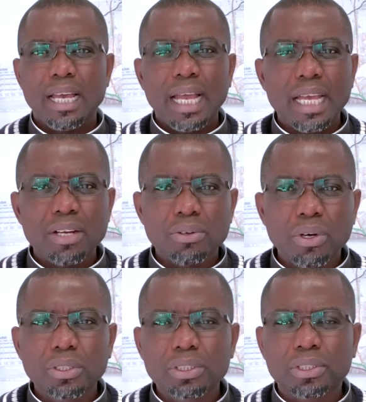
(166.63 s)
and
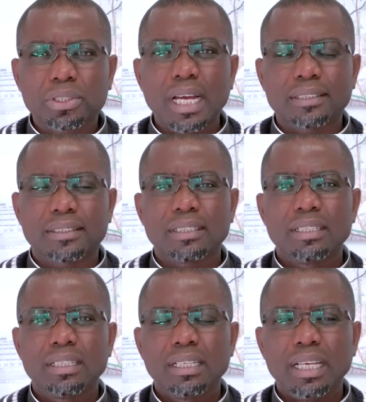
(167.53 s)
erode trust
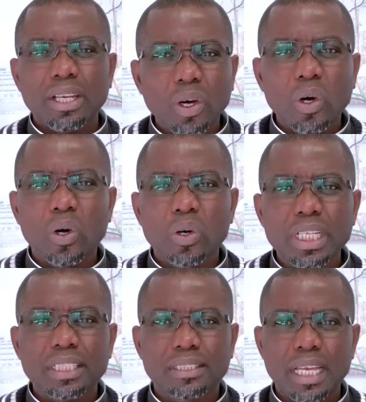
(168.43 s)
in all
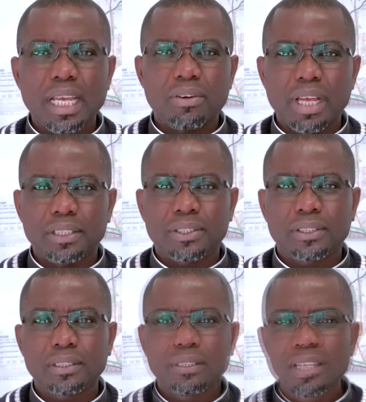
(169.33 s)
these
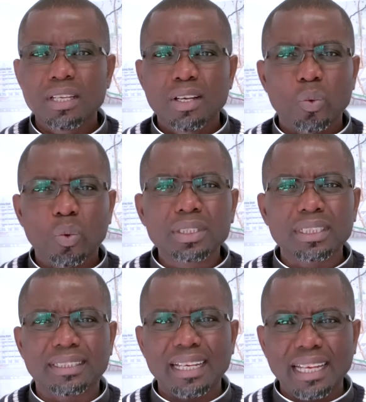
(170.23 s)
areas. What
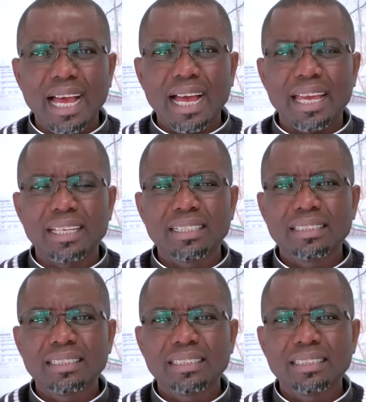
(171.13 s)
is a lie?